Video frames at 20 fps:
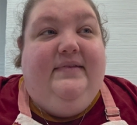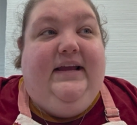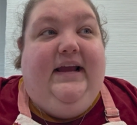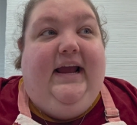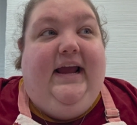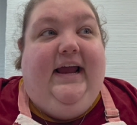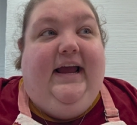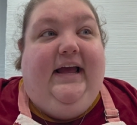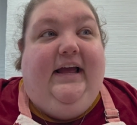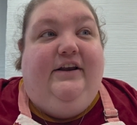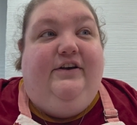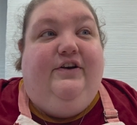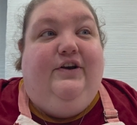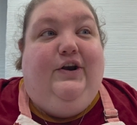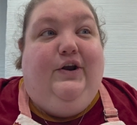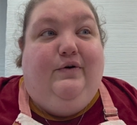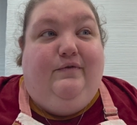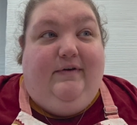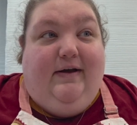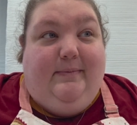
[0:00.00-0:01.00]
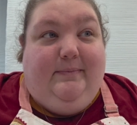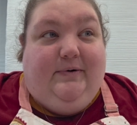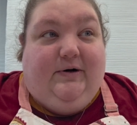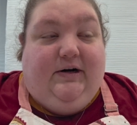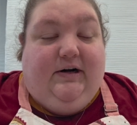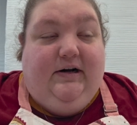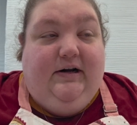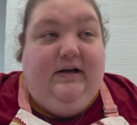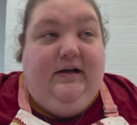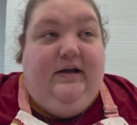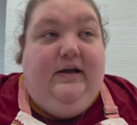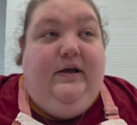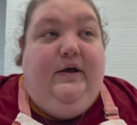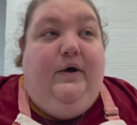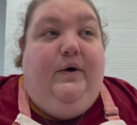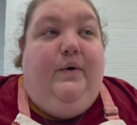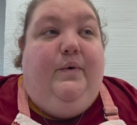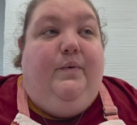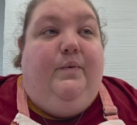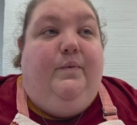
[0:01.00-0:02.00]
and November
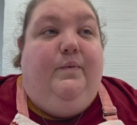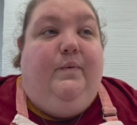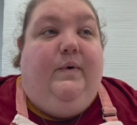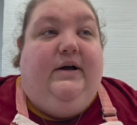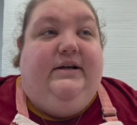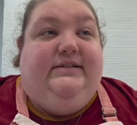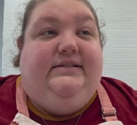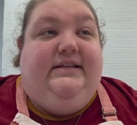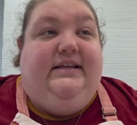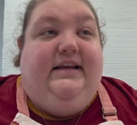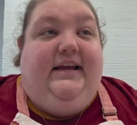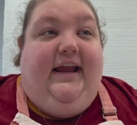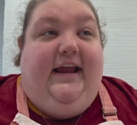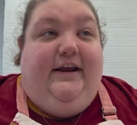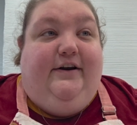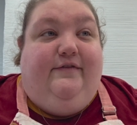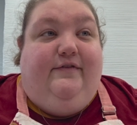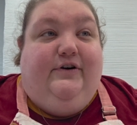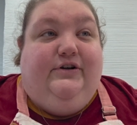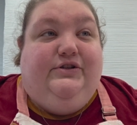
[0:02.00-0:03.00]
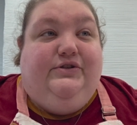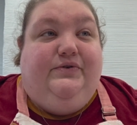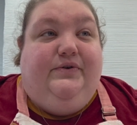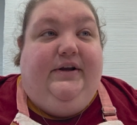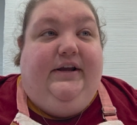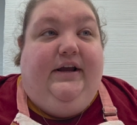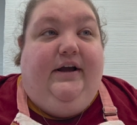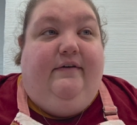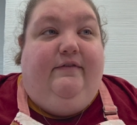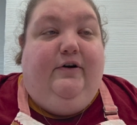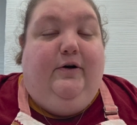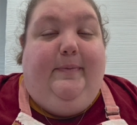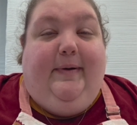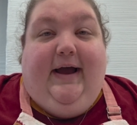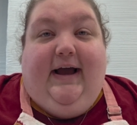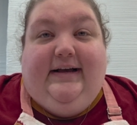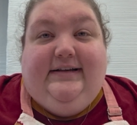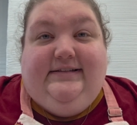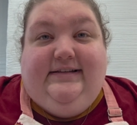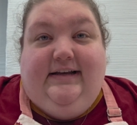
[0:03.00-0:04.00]
was the anniversary of her
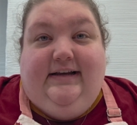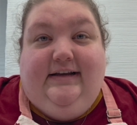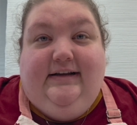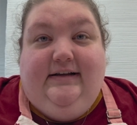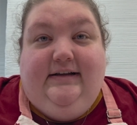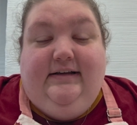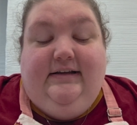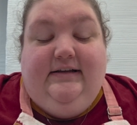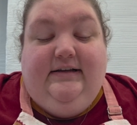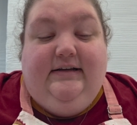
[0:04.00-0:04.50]
passing.